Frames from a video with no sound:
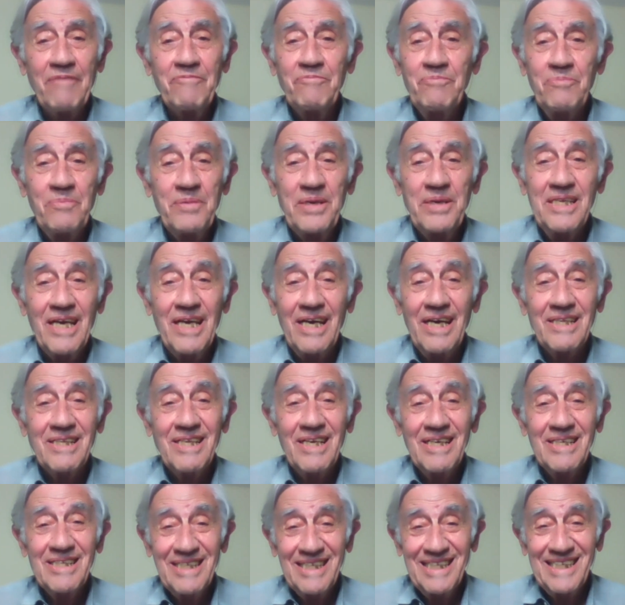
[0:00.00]
You know,
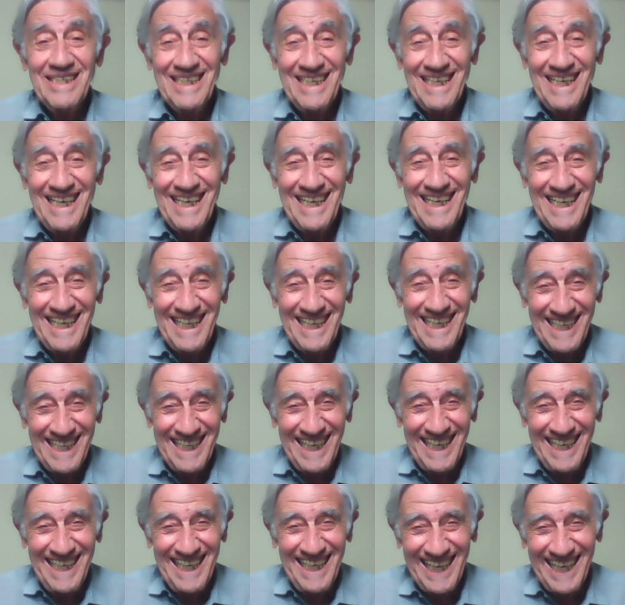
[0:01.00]
I don't know what
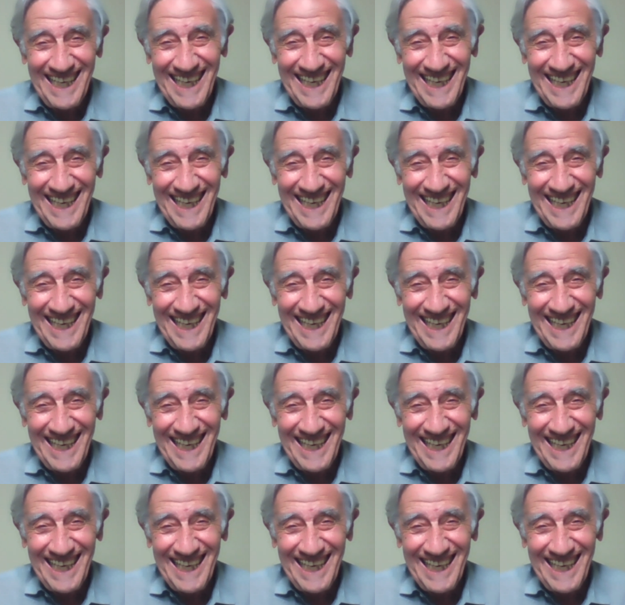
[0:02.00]
happens